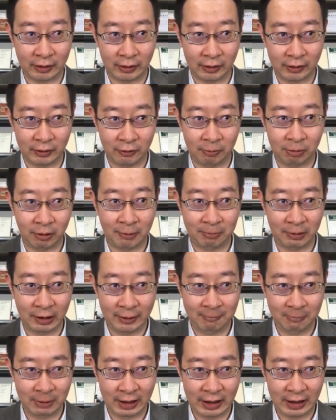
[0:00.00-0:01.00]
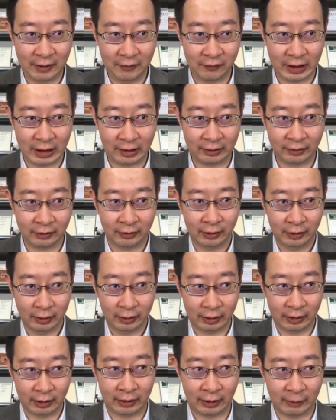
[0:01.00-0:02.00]
you probably believe that
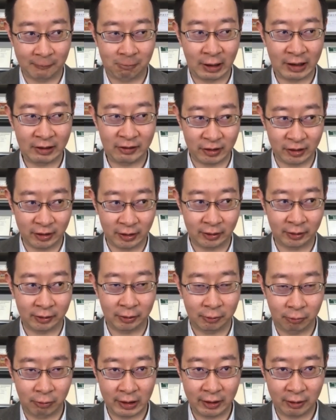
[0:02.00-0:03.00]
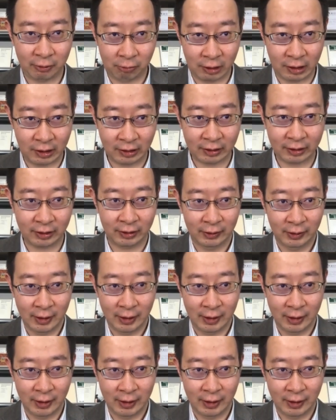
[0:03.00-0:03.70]
pressure will work.